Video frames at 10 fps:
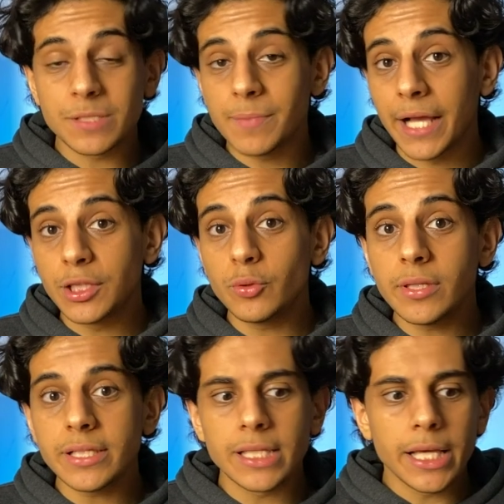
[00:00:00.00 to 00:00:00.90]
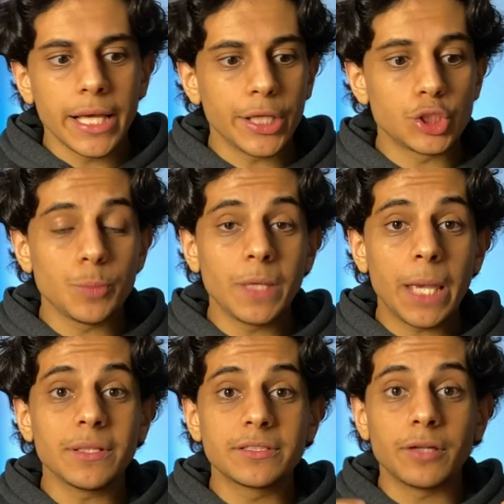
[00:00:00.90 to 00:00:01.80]
behind doing this is to be
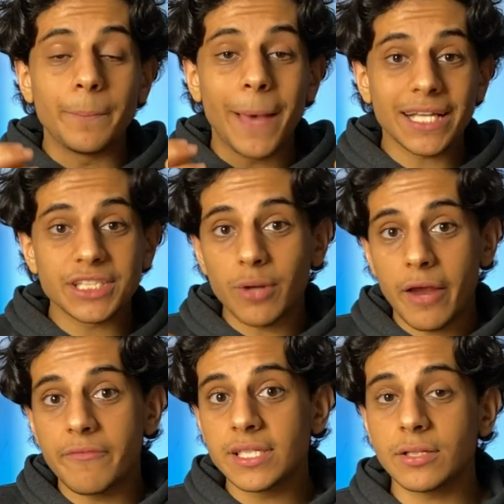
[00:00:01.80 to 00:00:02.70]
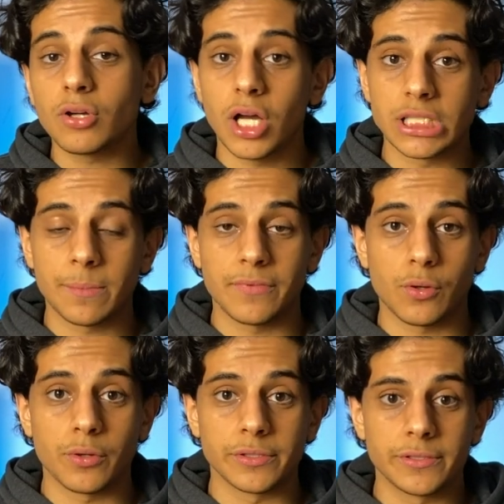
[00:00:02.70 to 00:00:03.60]
able to master every single concept of the
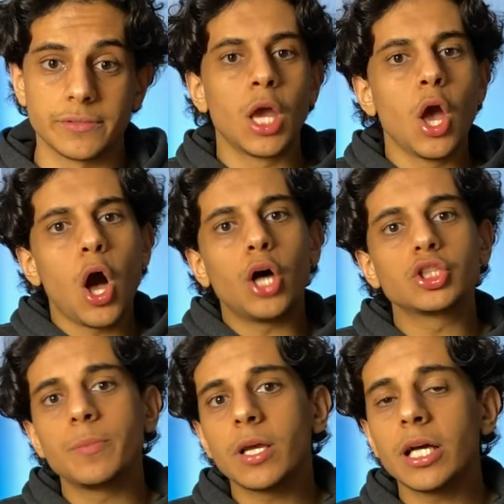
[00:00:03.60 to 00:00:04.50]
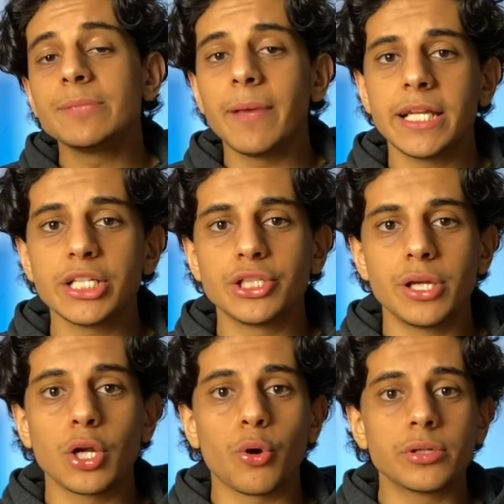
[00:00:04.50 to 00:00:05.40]
course. Also, because mainly
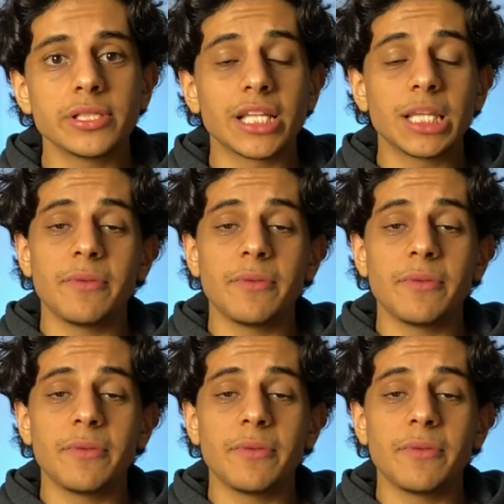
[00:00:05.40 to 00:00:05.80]
engineering courses tend to be